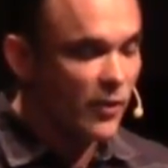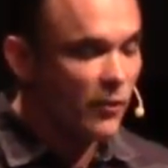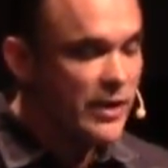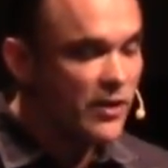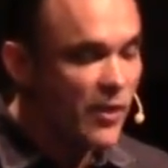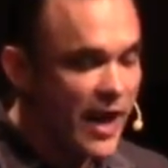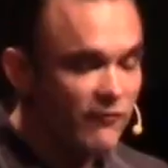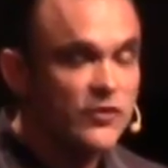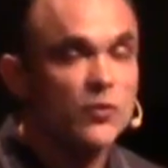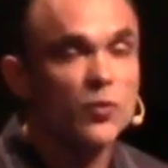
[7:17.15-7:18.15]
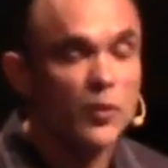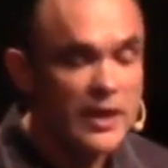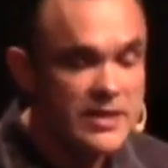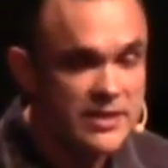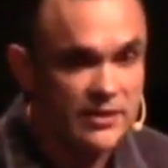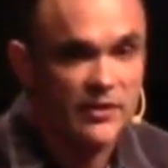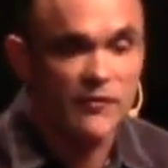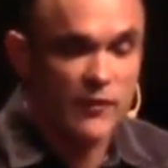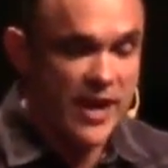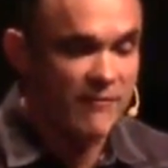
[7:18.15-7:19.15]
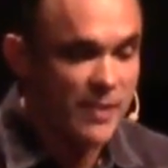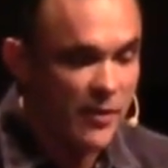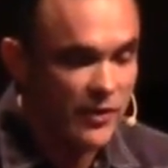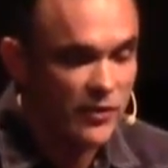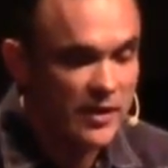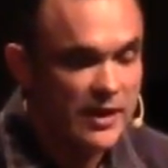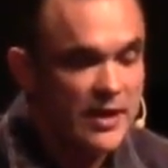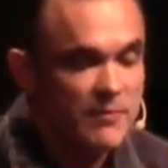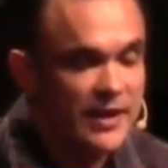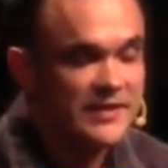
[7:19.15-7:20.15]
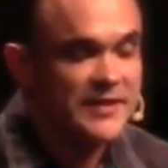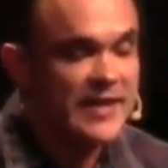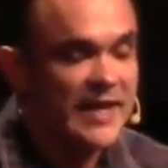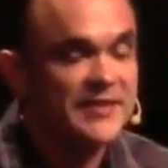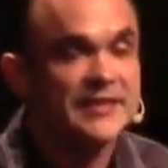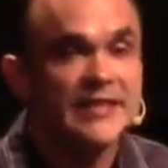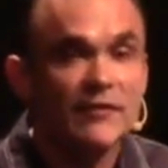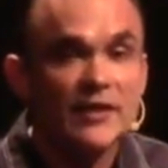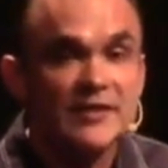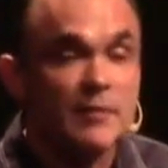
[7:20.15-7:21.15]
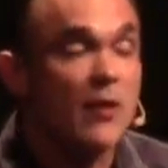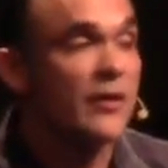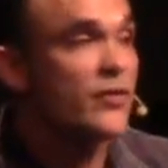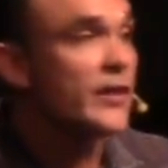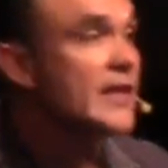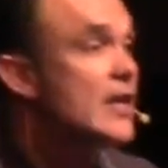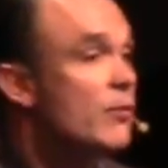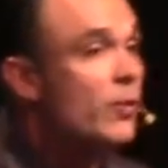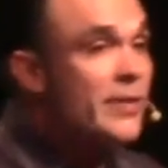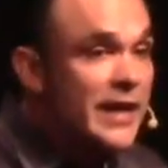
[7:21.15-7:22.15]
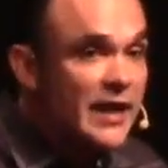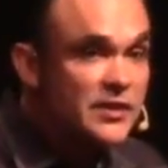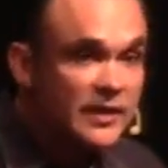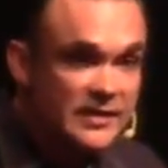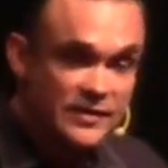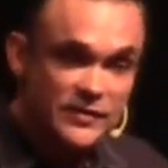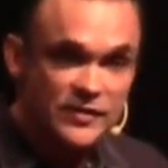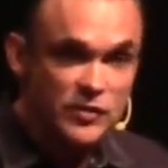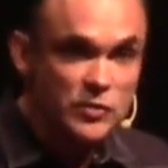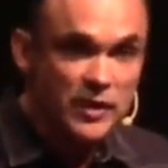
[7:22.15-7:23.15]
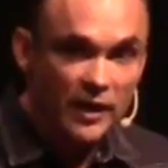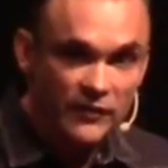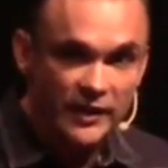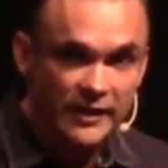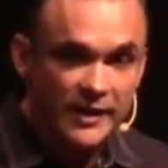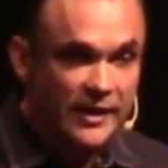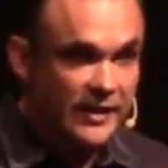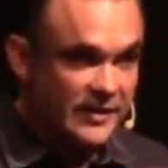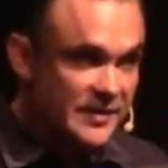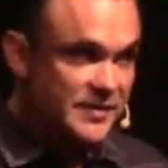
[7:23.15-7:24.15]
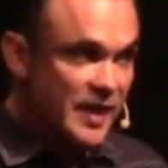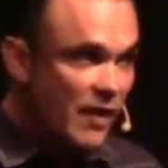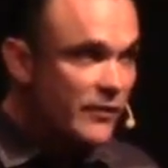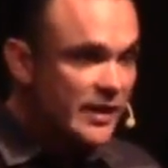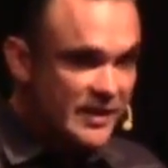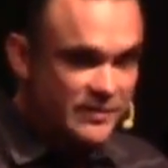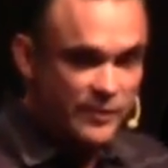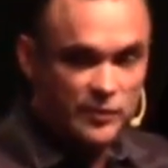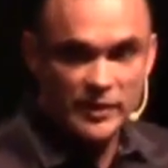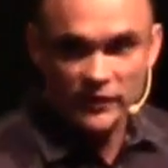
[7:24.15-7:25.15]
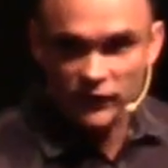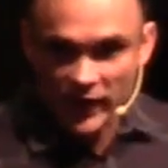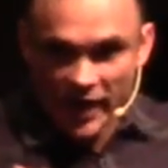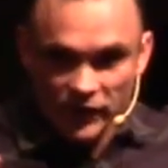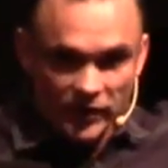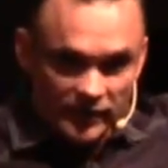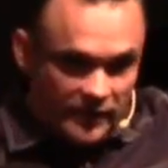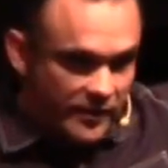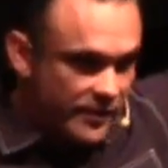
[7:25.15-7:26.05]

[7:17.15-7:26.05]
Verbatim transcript: We don't have to wonder if we have power and authority because he has given us power and authority. When we entered into this new covenant, this covenant is between the Father,